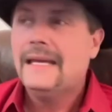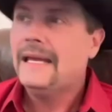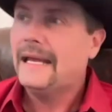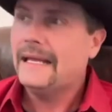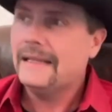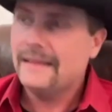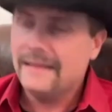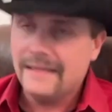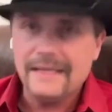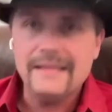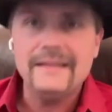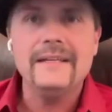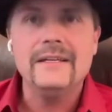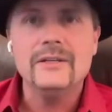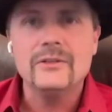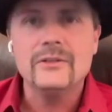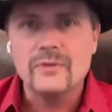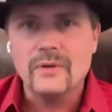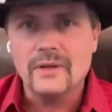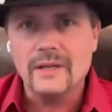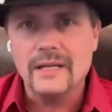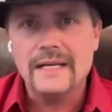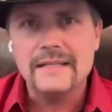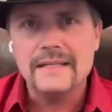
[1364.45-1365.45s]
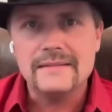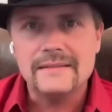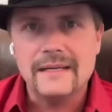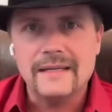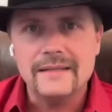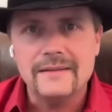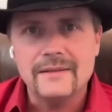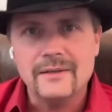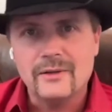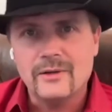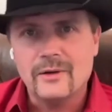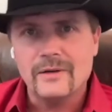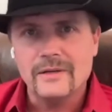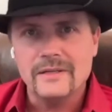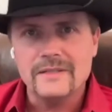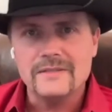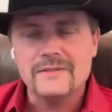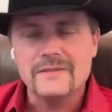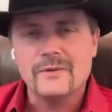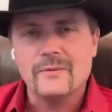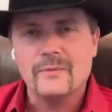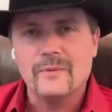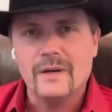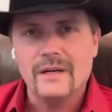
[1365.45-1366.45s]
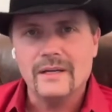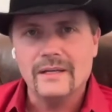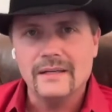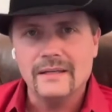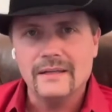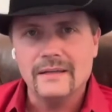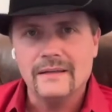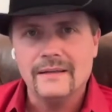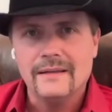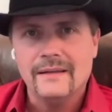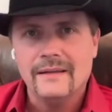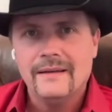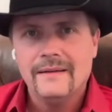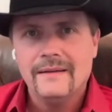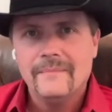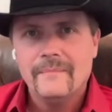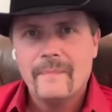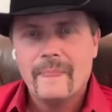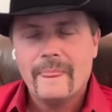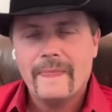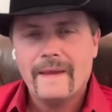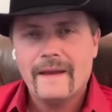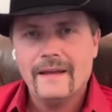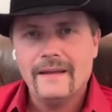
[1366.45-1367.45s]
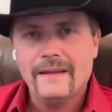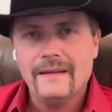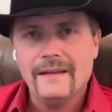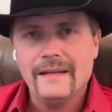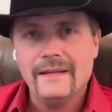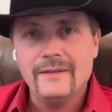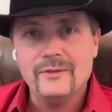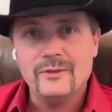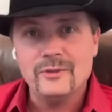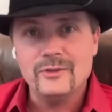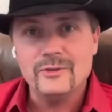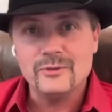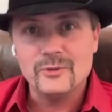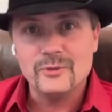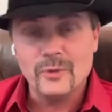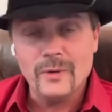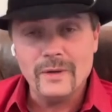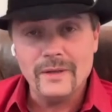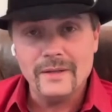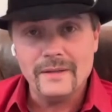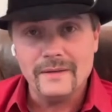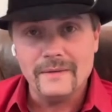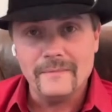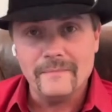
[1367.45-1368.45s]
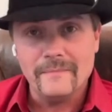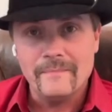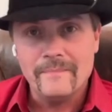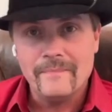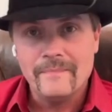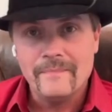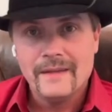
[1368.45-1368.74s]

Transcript: And then the Israelites had the courage to run in and destroy them.